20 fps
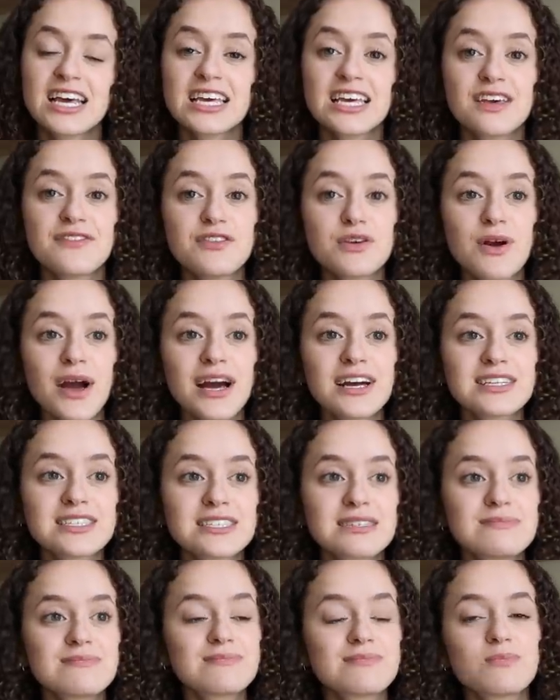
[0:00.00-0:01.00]
give you
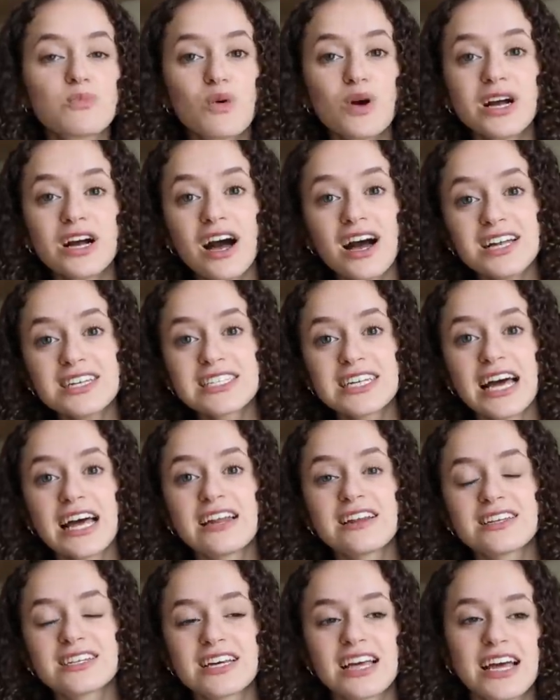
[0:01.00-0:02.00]
guys more
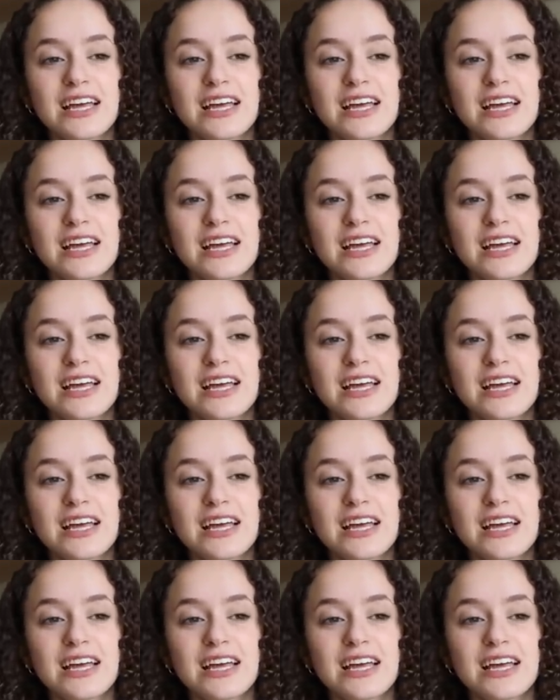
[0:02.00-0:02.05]
content